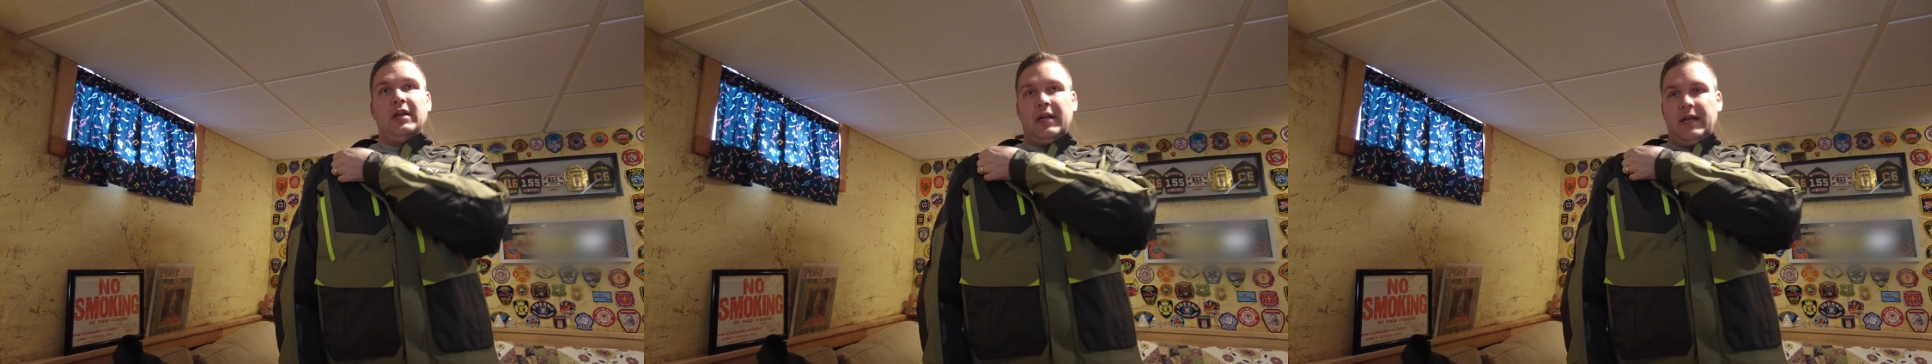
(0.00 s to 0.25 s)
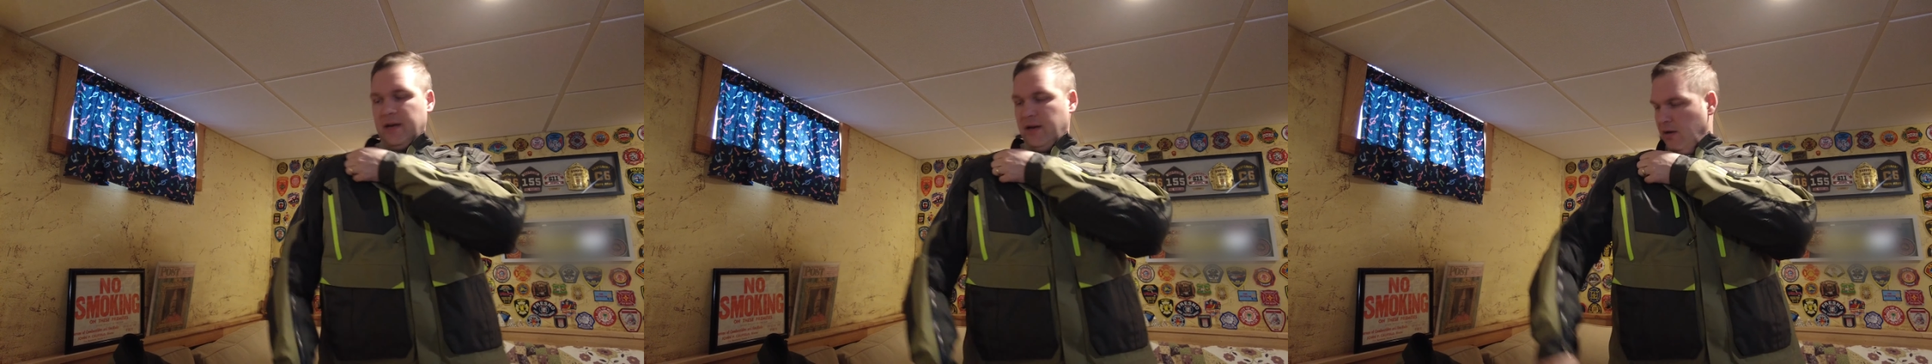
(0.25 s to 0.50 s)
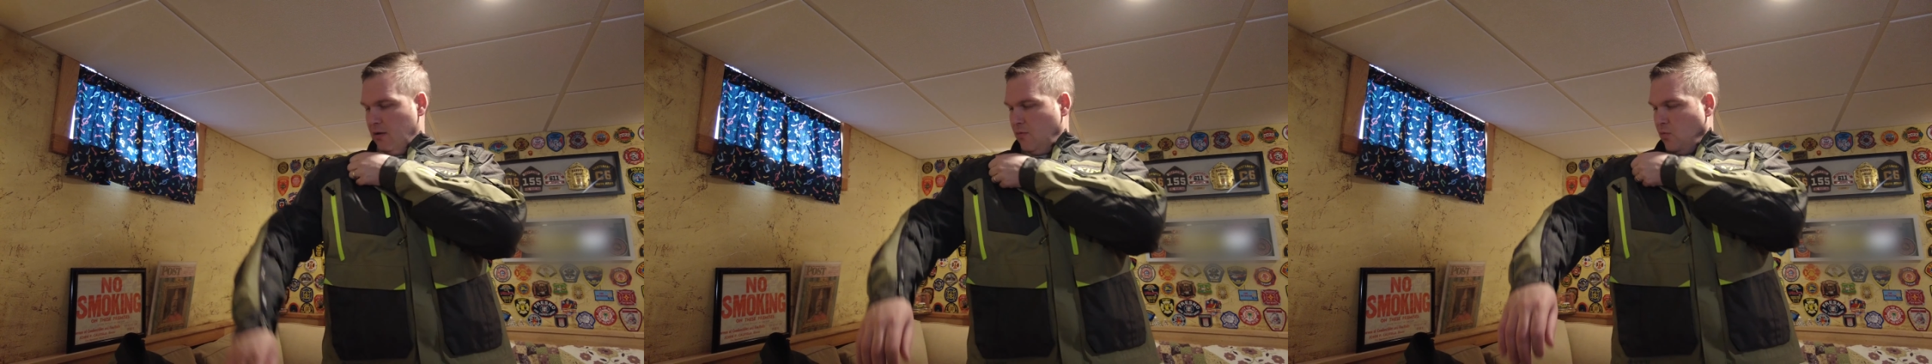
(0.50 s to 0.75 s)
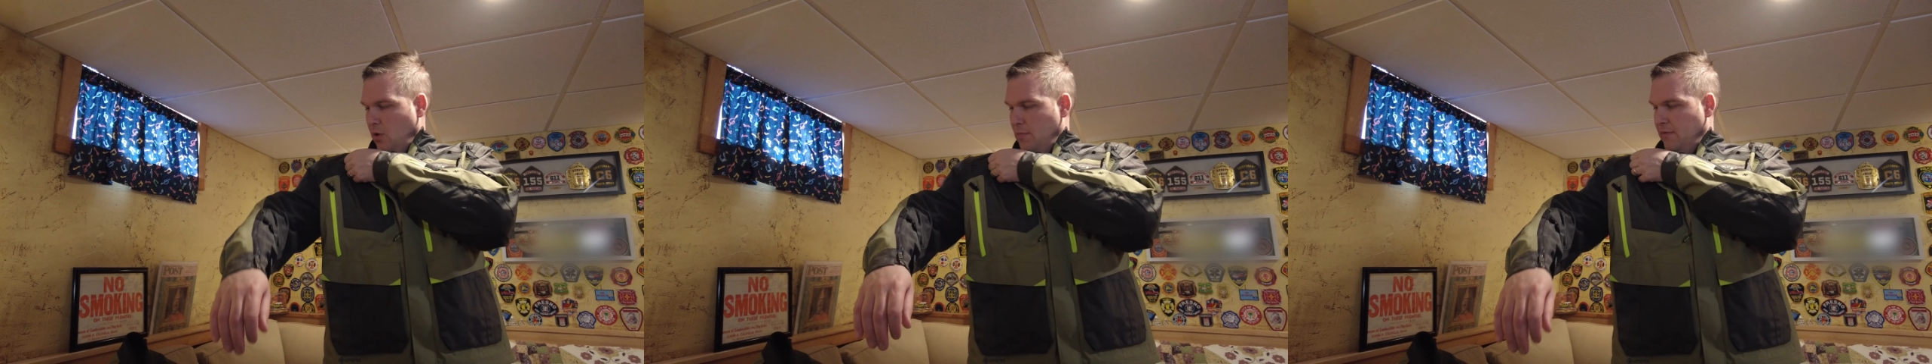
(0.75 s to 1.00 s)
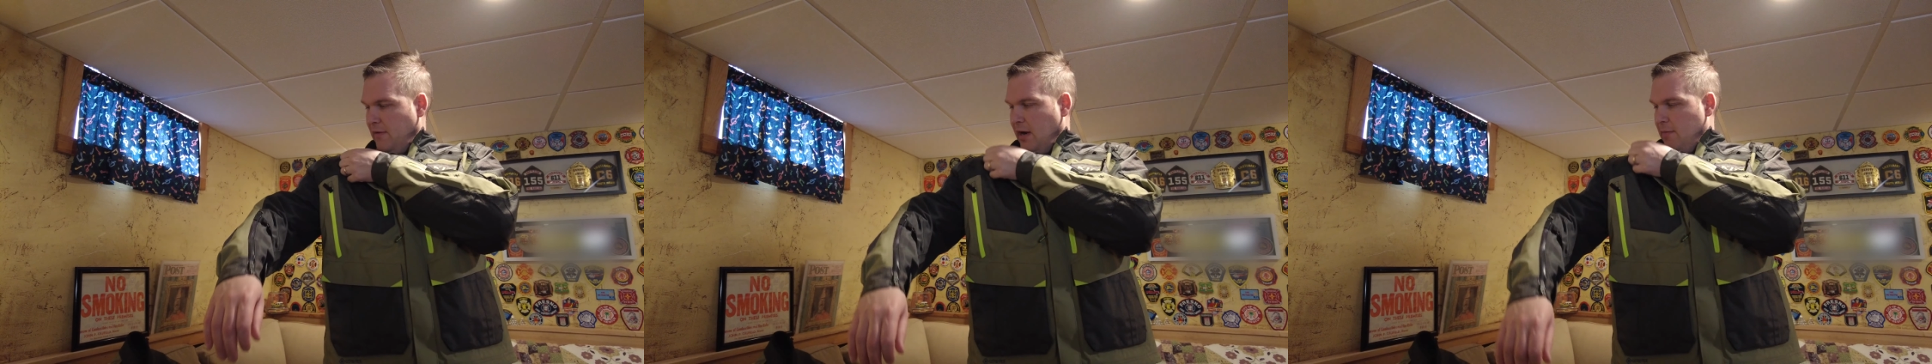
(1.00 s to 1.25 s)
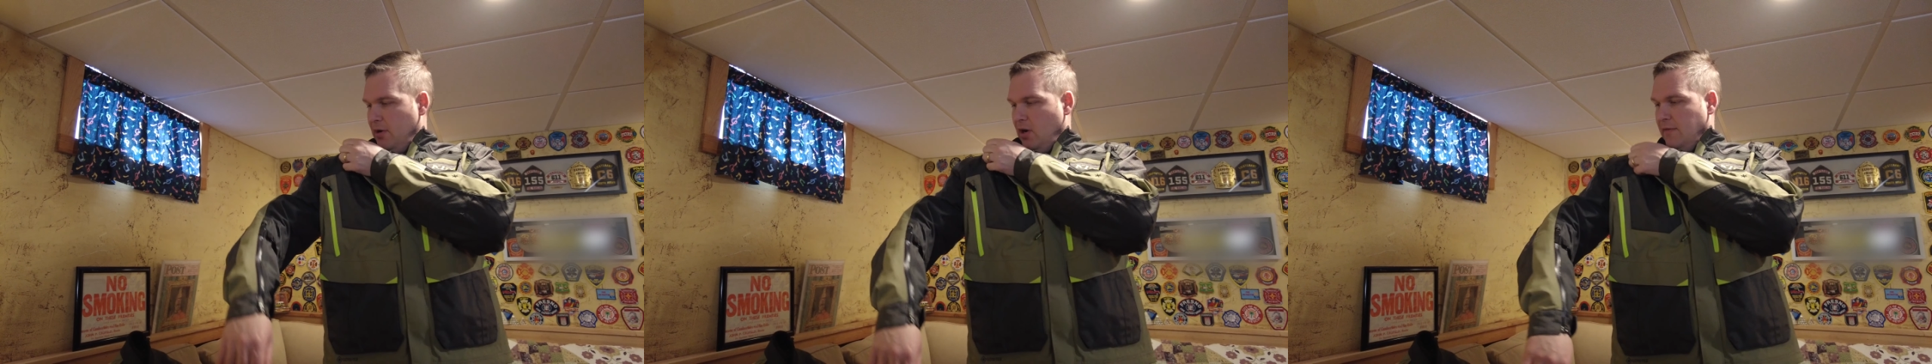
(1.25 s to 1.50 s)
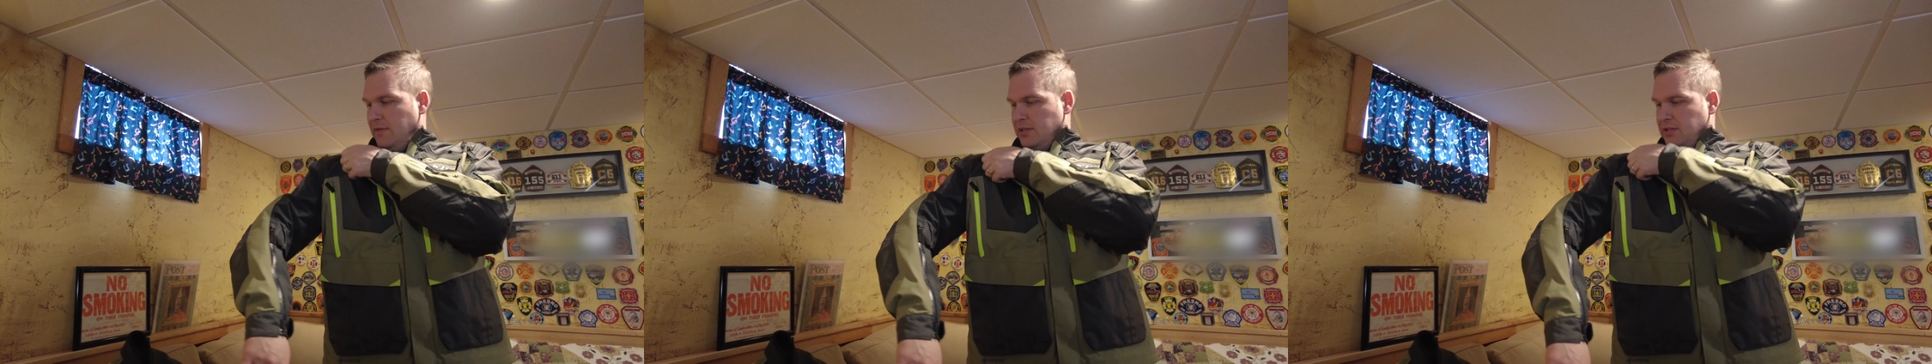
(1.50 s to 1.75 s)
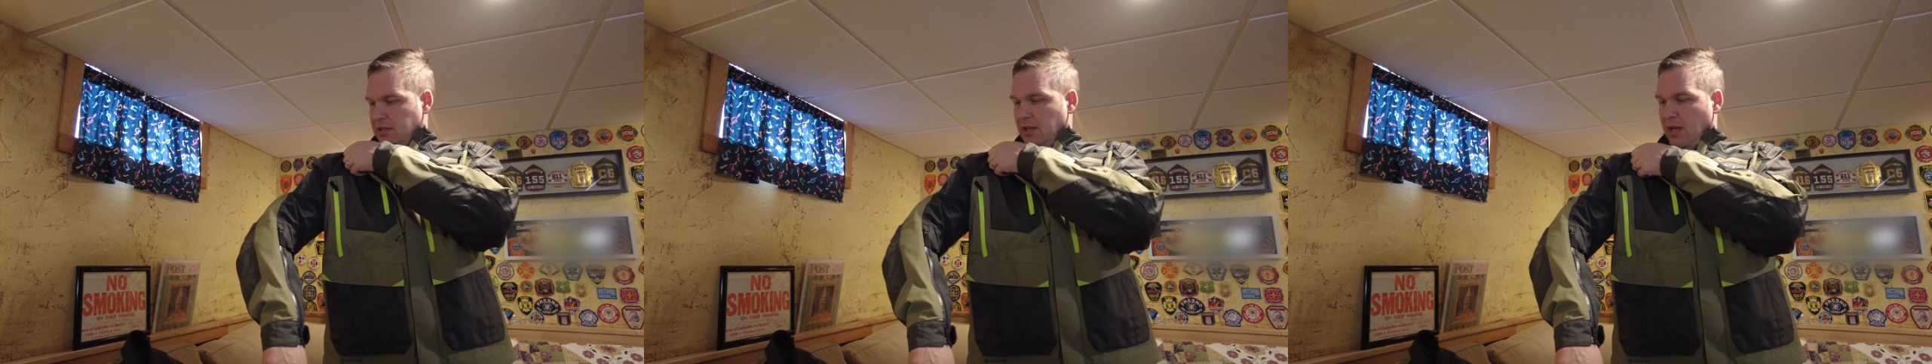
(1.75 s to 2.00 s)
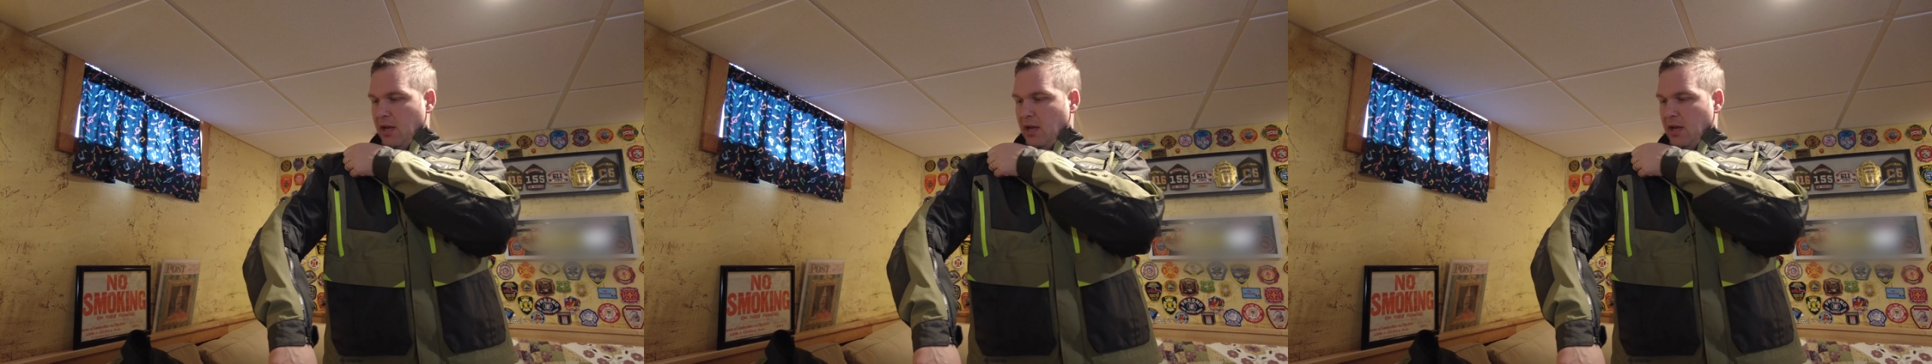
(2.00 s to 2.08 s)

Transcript: in a warm environment, obviously.